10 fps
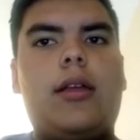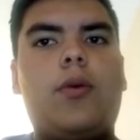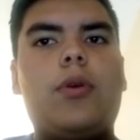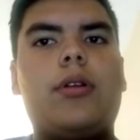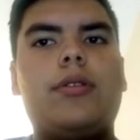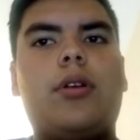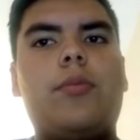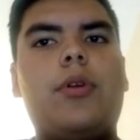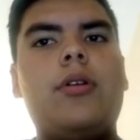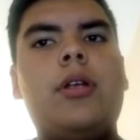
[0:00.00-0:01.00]
the
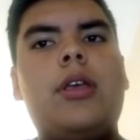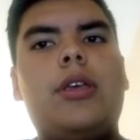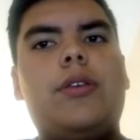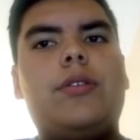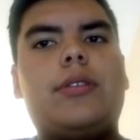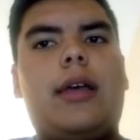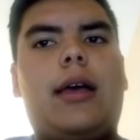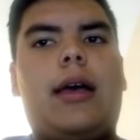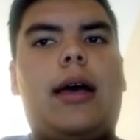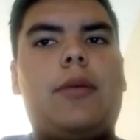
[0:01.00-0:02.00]
lower number.
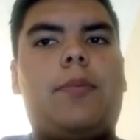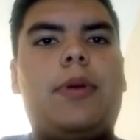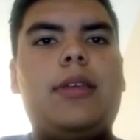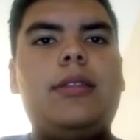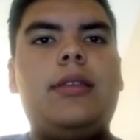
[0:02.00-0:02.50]
Use a